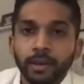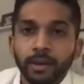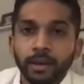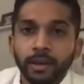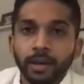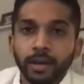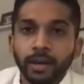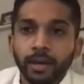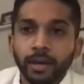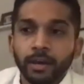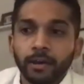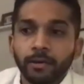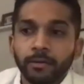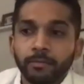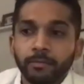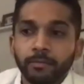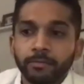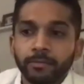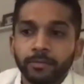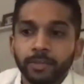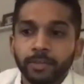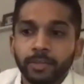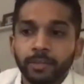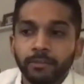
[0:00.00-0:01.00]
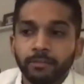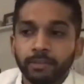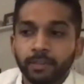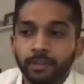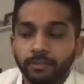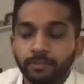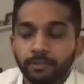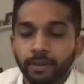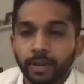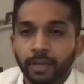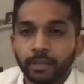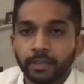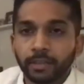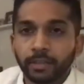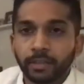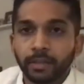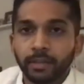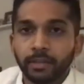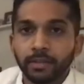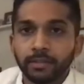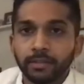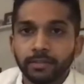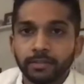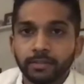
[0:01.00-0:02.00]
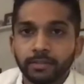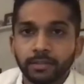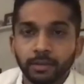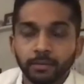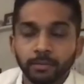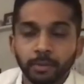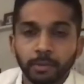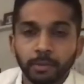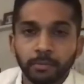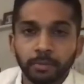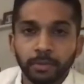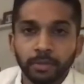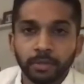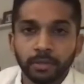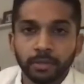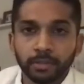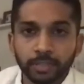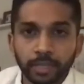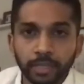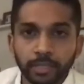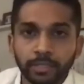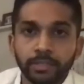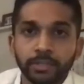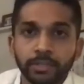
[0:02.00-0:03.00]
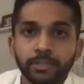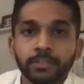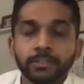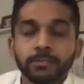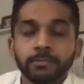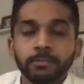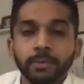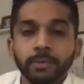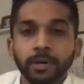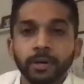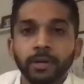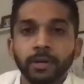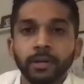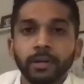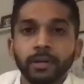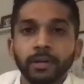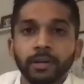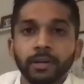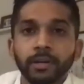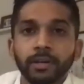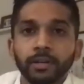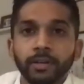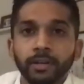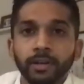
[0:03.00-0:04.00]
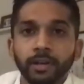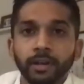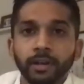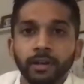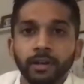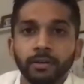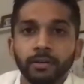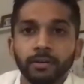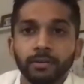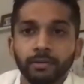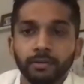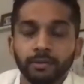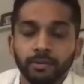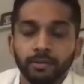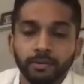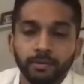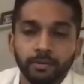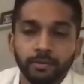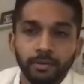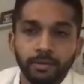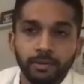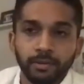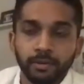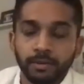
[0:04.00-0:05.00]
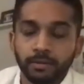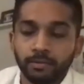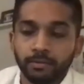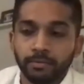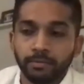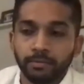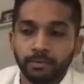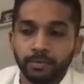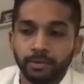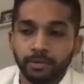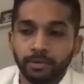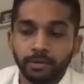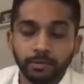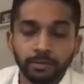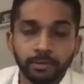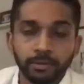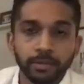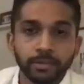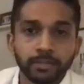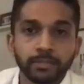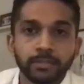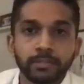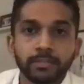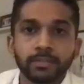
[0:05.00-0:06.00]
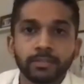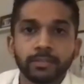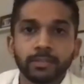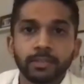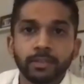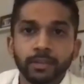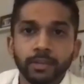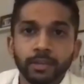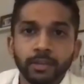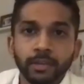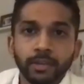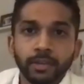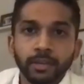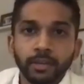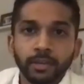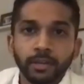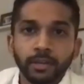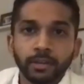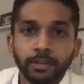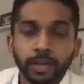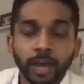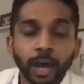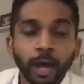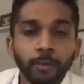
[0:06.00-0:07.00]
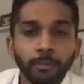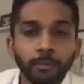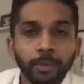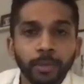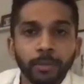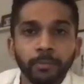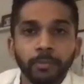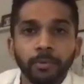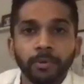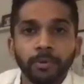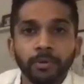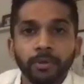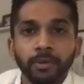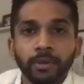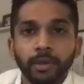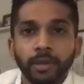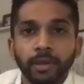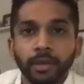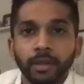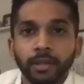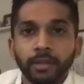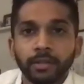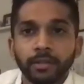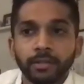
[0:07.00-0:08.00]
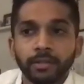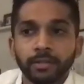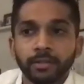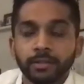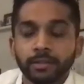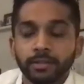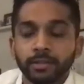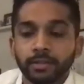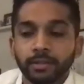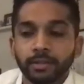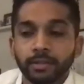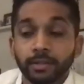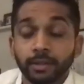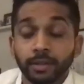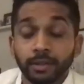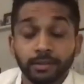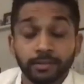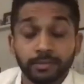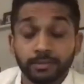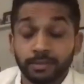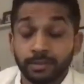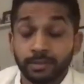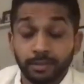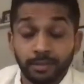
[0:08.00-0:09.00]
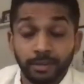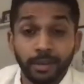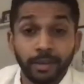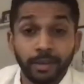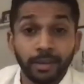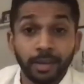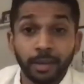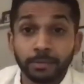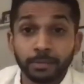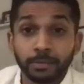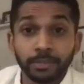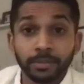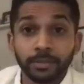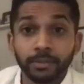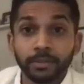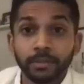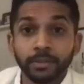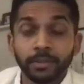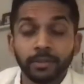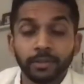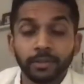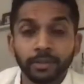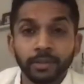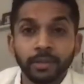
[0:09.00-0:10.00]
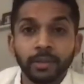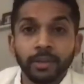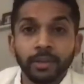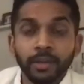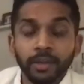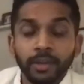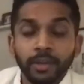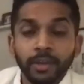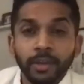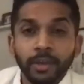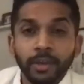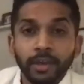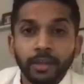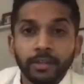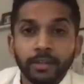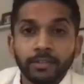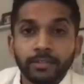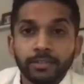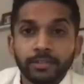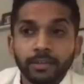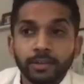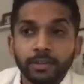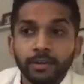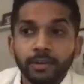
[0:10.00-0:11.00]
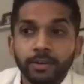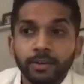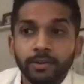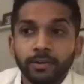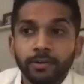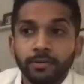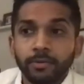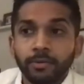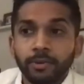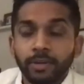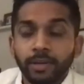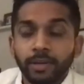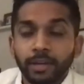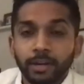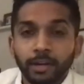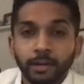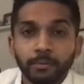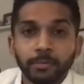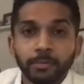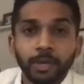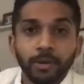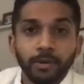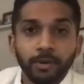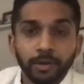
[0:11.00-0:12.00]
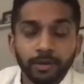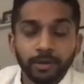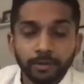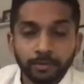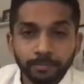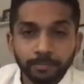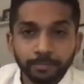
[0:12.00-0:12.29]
Um, given the fact that it still might be a little dangerous, but you know, we're doing this, you know, to help people. And I was like, yeah, absolutely. And so we ended up going.